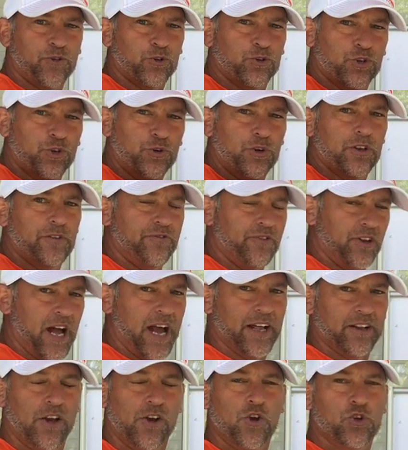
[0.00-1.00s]
for two to the
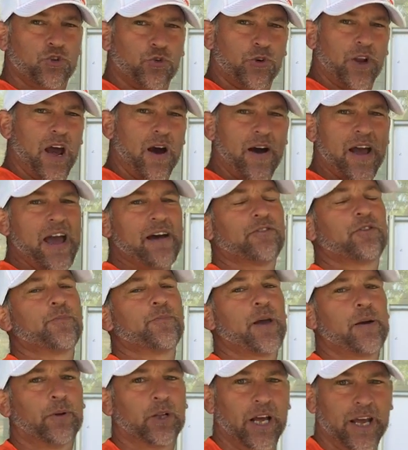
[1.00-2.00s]
flat. So now I have to
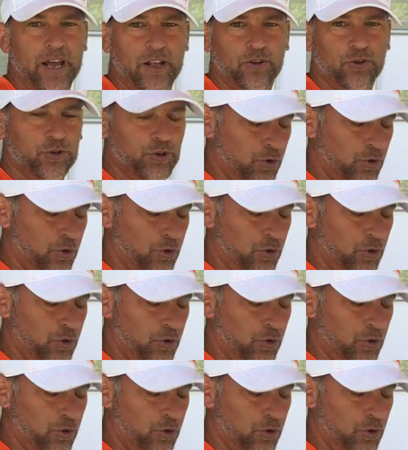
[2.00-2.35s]
be able to handle